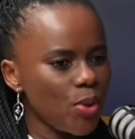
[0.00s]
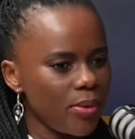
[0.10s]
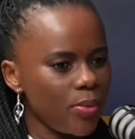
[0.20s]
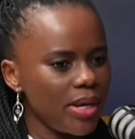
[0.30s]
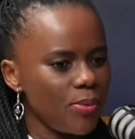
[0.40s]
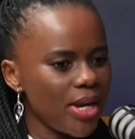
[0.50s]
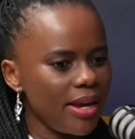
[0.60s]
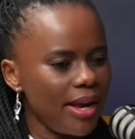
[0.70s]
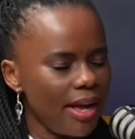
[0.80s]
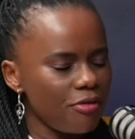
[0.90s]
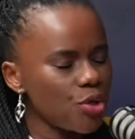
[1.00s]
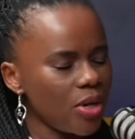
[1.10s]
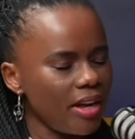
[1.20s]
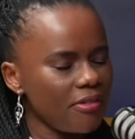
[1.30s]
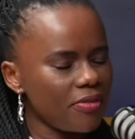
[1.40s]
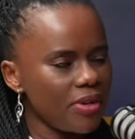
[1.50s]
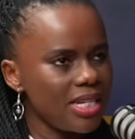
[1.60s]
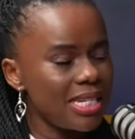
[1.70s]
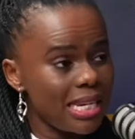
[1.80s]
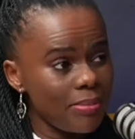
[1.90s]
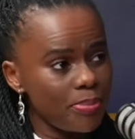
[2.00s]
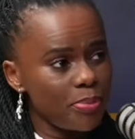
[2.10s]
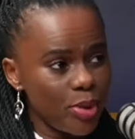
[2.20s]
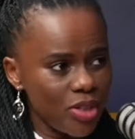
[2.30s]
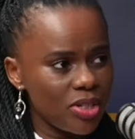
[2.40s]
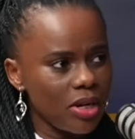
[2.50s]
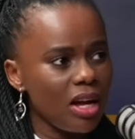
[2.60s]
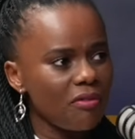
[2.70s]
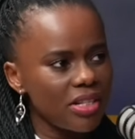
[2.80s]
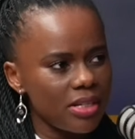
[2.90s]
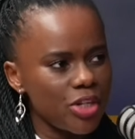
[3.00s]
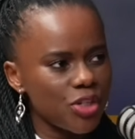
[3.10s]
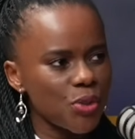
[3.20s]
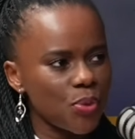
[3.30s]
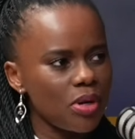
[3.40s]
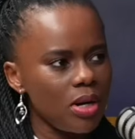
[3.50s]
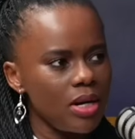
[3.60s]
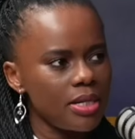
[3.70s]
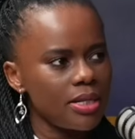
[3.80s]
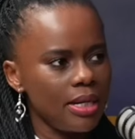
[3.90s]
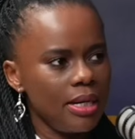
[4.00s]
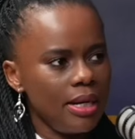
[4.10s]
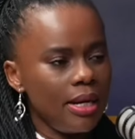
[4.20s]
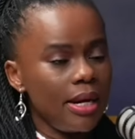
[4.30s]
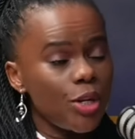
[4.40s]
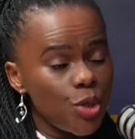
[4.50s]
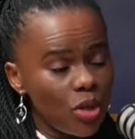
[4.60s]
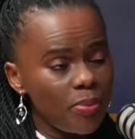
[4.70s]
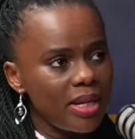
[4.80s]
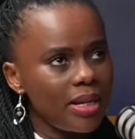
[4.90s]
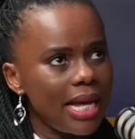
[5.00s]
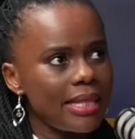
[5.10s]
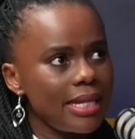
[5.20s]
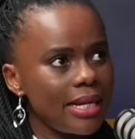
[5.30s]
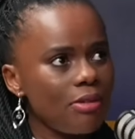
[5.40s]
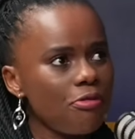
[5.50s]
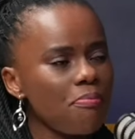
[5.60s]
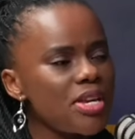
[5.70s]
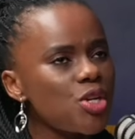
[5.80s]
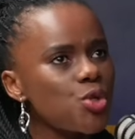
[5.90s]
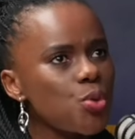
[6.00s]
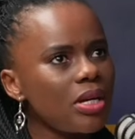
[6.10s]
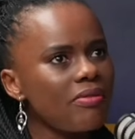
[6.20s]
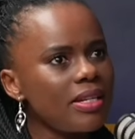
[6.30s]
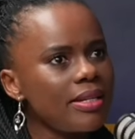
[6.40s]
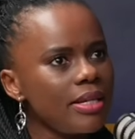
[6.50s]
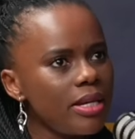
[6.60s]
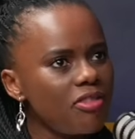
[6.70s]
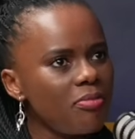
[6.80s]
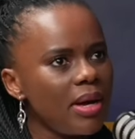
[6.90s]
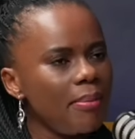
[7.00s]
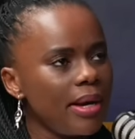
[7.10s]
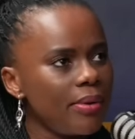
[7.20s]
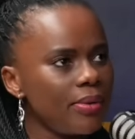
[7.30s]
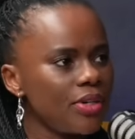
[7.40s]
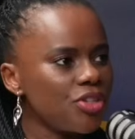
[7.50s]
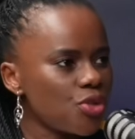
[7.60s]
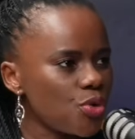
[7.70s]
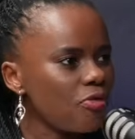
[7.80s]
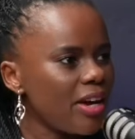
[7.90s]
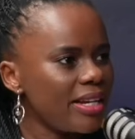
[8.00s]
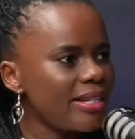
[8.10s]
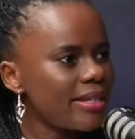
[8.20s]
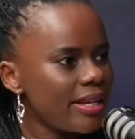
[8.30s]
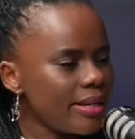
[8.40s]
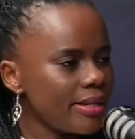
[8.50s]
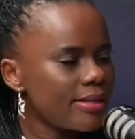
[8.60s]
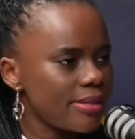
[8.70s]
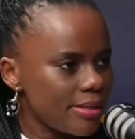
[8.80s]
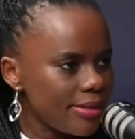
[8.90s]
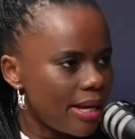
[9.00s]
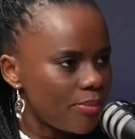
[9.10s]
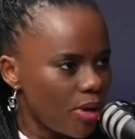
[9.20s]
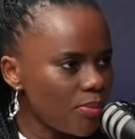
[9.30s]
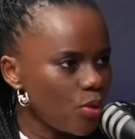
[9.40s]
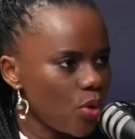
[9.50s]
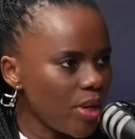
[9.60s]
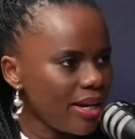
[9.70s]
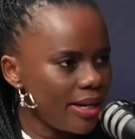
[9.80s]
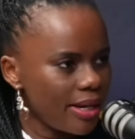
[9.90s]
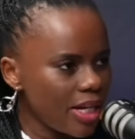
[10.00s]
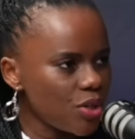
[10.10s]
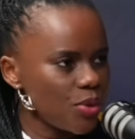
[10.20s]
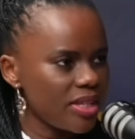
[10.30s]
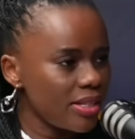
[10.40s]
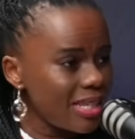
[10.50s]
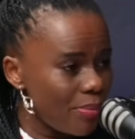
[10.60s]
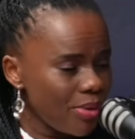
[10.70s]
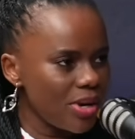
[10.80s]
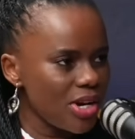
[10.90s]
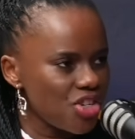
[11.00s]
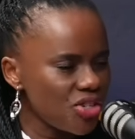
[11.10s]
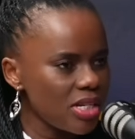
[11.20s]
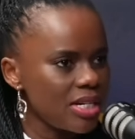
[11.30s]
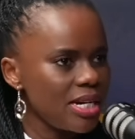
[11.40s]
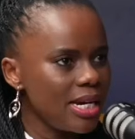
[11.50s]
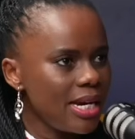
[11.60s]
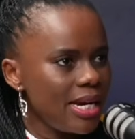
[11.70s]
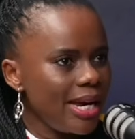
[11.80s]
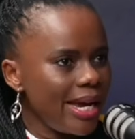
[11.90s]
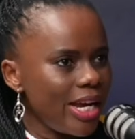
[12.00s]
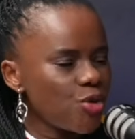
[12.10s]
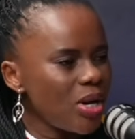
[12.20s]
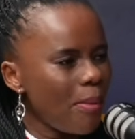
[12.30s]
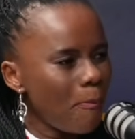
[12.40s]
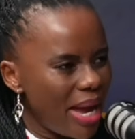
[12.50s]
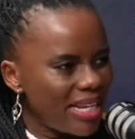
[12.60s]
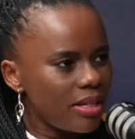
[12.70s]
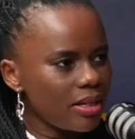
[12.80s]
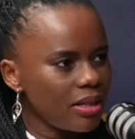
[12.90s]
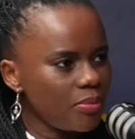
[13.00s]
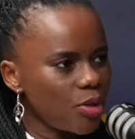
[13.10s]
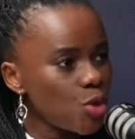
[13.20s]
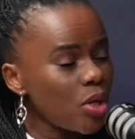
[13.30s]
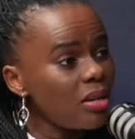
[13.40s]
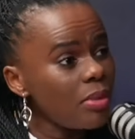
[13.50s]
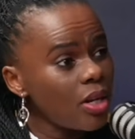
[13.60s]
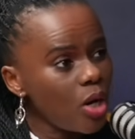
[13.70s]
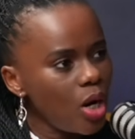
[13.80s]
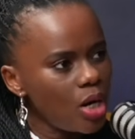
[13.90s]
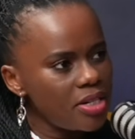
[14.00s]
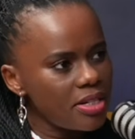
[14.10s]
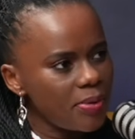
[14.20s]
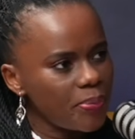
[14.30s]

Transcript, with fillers: we we we have to have deep personal conversations with God. right. It took me, I think, for me to even leave my marriage to finally say, yes, I'm, I'm going ahead with the separation. Mm. It was a battle between me and God.